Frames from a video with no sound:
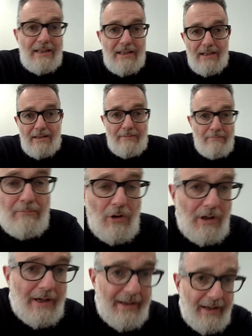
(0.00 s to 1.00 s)
it's
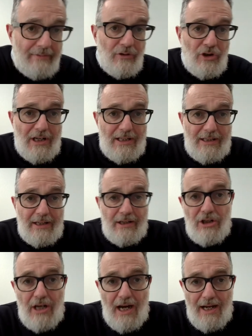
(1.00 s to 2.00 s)
more just a
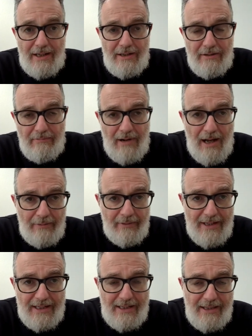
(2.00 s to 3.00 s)
chat
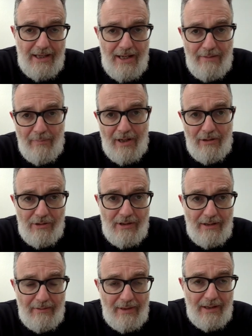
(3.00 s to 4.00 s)
around this theme because
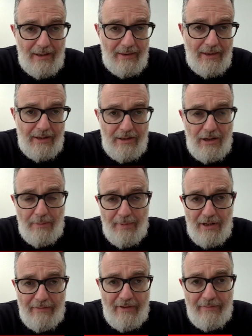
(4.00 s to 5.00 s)
the
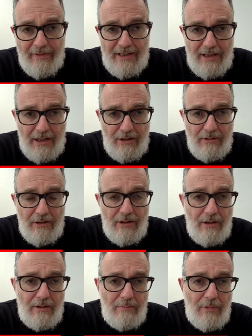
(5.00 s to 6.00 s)
topic of conversation is
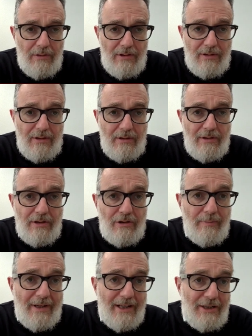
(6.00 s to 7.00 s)
enormous.
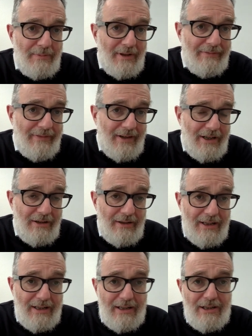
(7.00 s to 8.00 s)
Consumerism, the
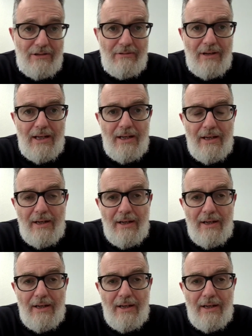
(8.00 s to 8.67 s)
fashion industry.